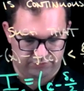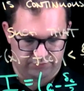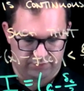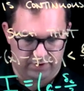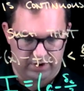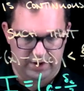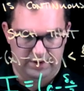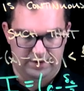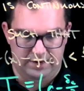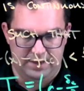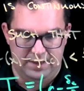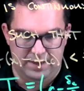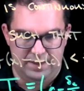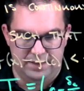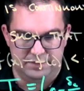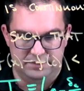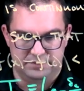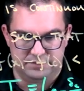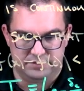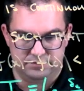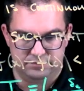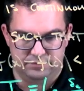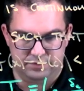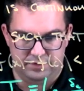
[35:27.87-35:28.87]
right,
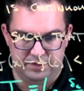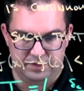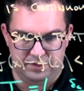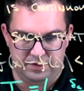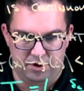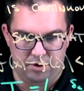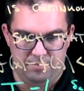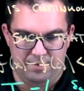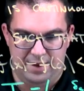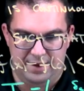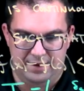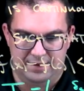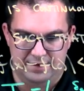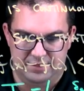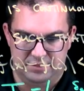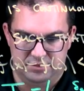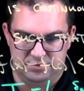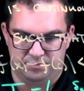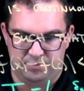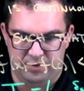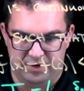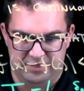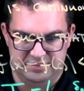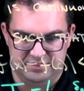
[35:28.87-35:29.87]
as we could go back and
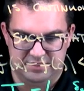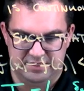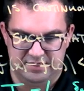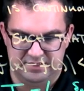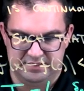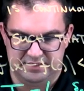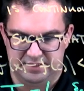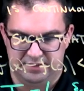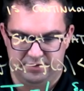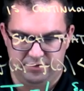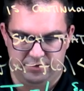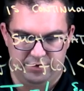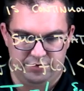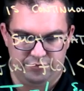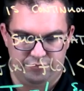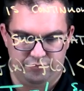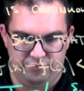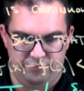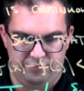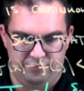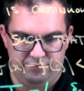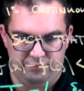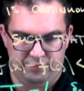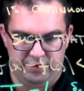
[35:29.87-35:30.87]
express these in their
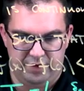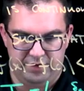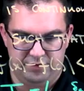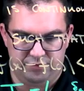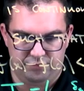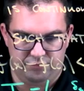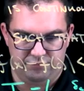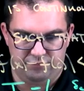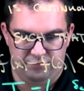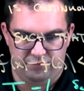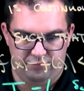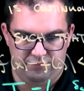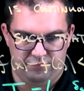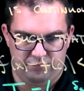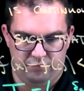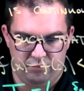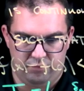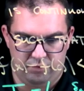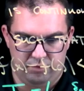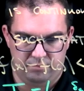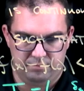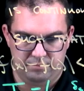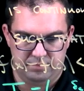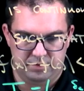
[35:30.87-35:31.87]
interval
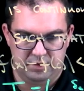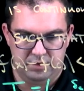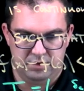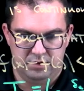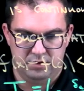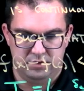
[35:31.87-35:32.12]
form.